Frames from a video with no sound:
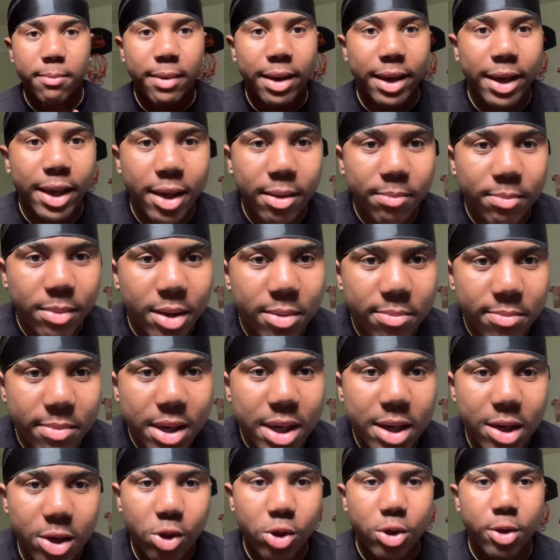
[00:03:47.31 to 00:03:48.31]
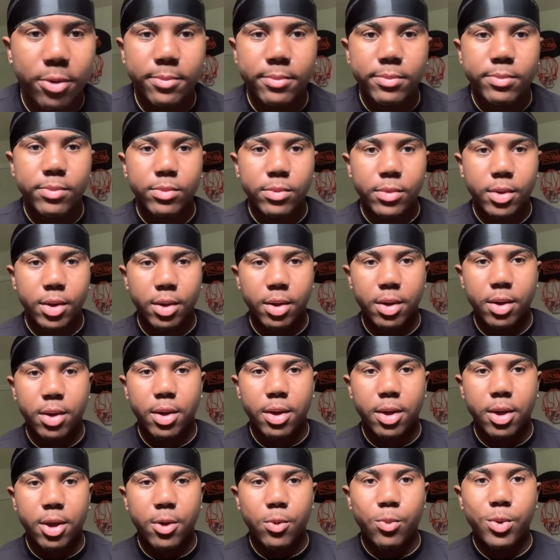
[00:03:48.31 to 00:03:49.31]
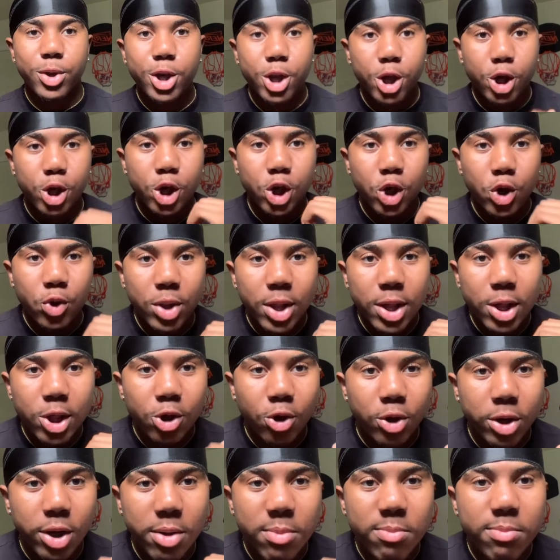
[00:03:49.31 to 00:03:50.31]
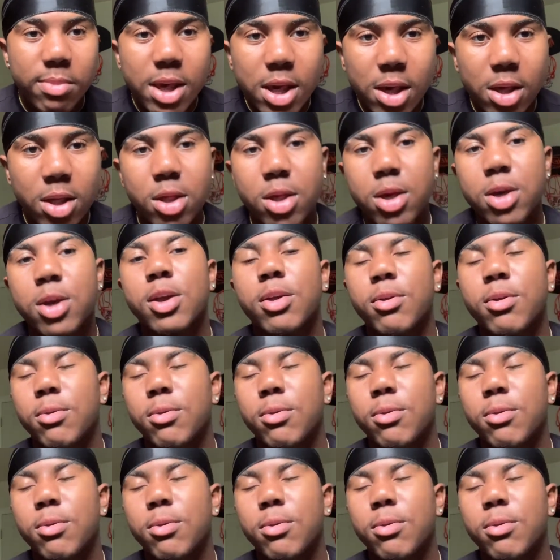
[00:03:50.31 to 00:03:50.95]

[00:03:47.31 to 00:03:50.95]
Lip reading: Miami Beach. With the cuties on the beach.